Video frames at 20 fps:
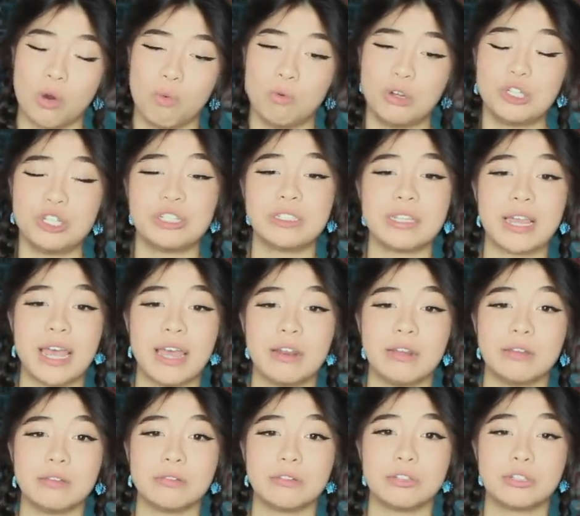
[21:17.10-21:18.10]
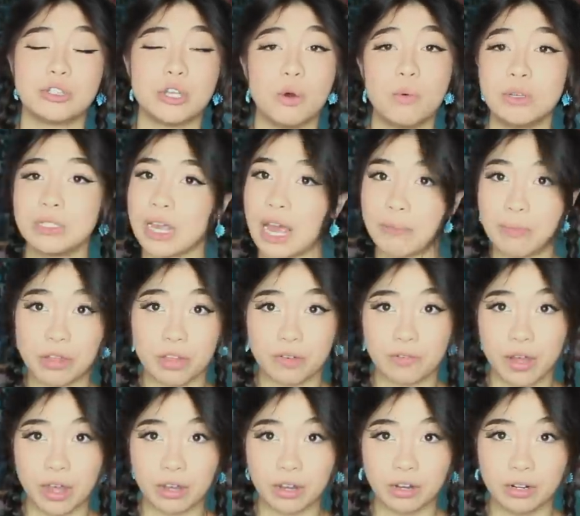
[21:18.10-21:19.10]
when she said, "So was I,
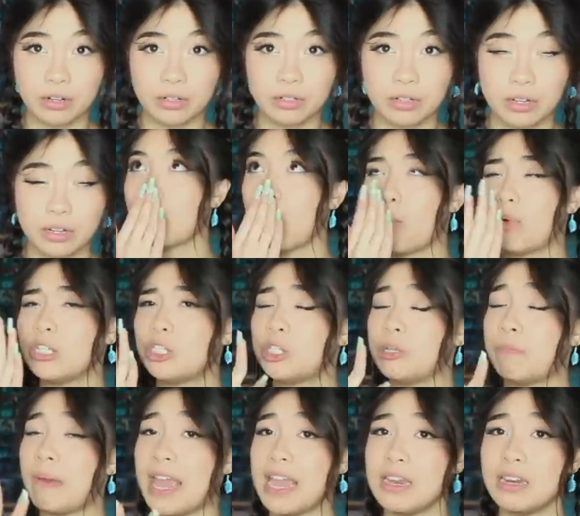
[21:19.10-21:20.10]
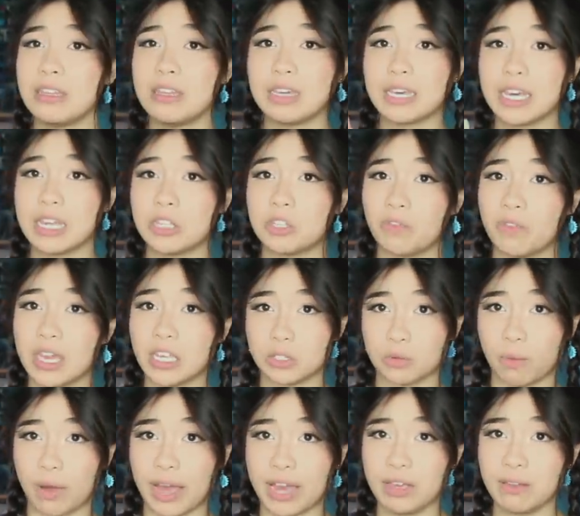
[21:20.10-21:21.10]
motherfucker," when she painted the kid's
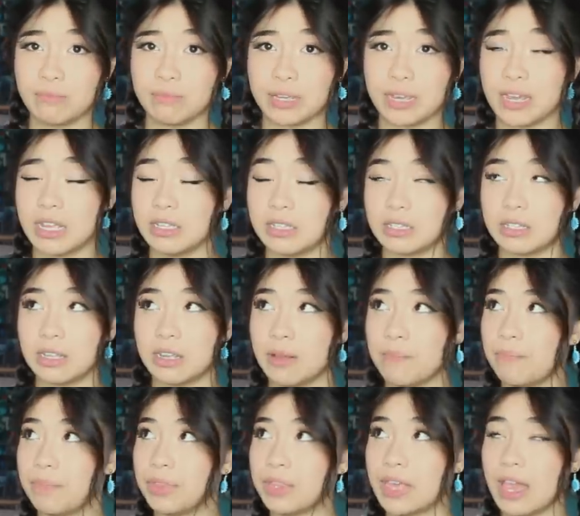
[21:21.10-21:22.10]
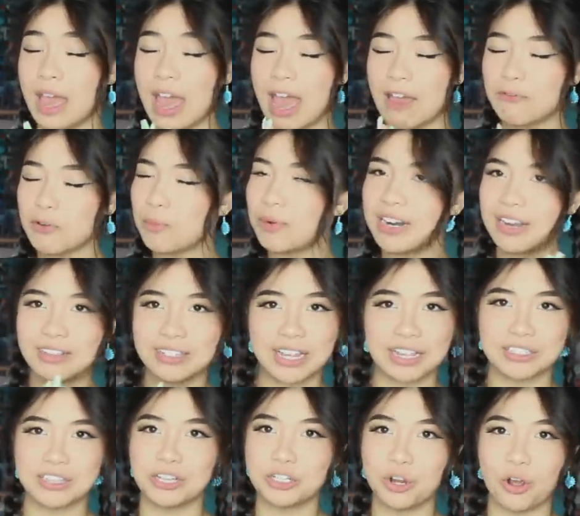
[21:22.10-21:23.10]
face white because everyone else
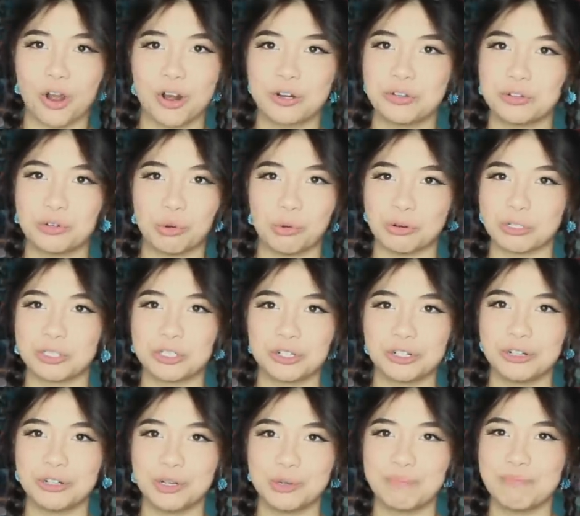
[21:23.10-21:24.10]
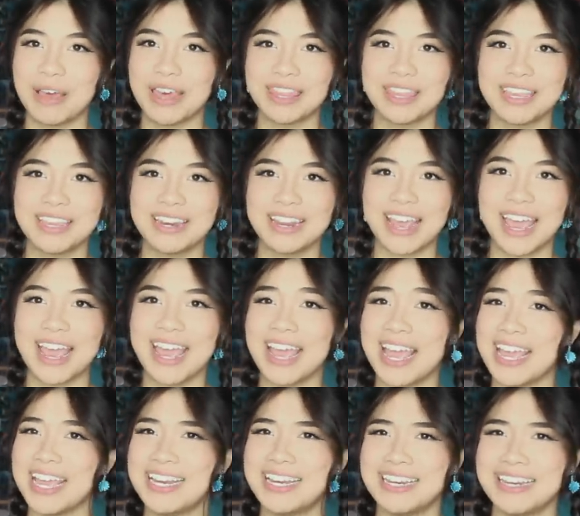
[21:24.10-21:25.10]
got such a hard torture method,
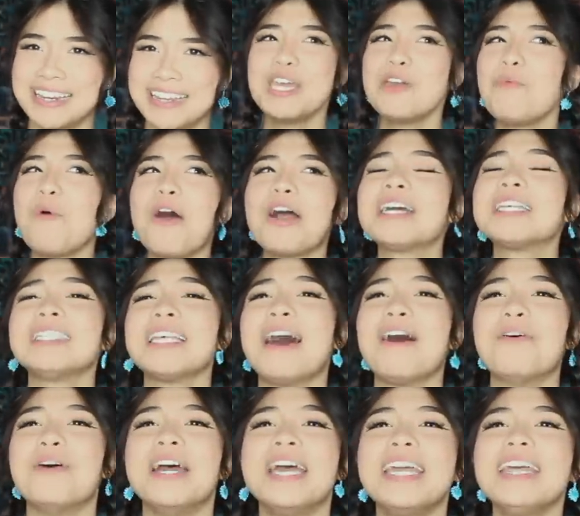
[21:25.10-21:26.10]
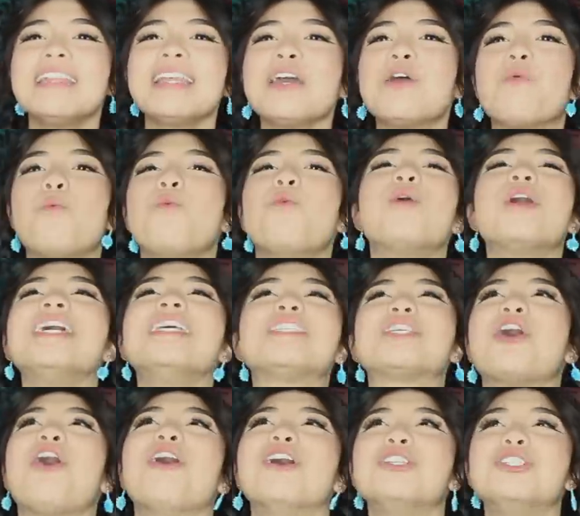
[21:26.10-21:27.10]
and he walks out, he like
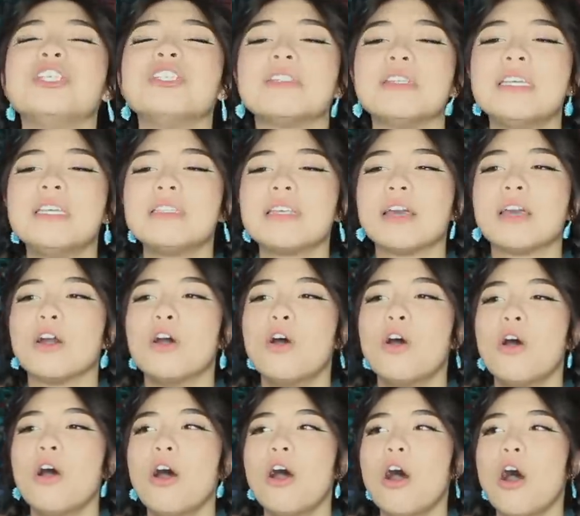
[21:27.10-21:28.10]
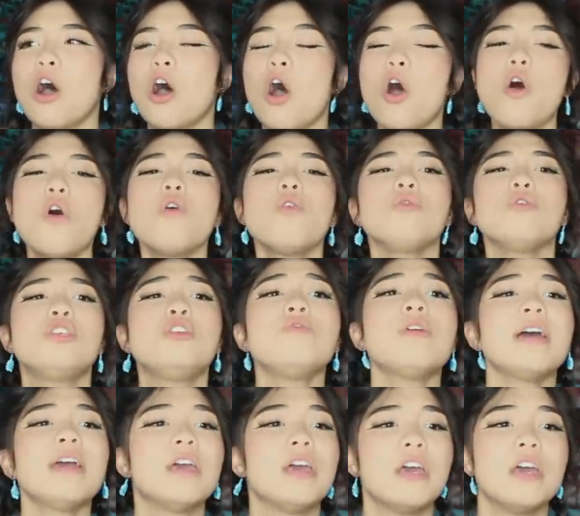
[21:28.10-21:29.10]
is conscious and he's like, "Oh, you